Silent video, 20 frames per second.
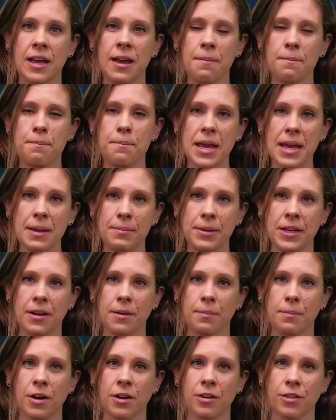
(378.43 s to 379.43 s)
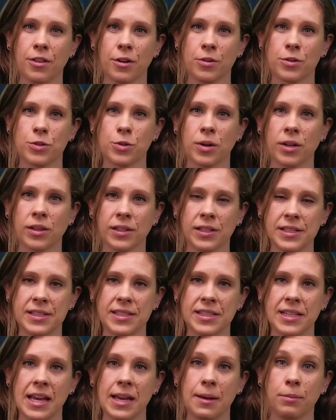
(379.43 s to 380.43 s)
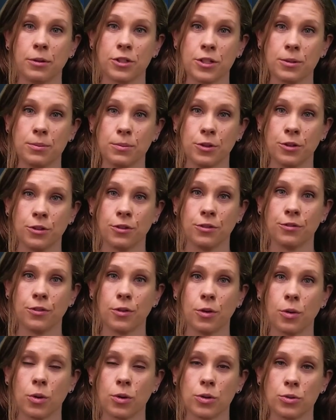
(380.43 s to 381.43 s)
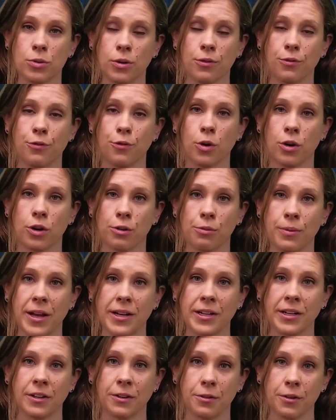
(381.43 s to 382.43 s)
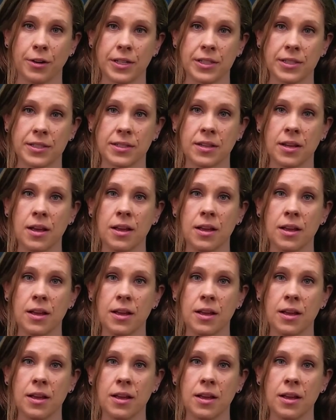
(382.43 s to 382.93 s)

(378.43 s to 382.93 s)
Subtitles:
may be among those who are least able to move or to afford a rent increase,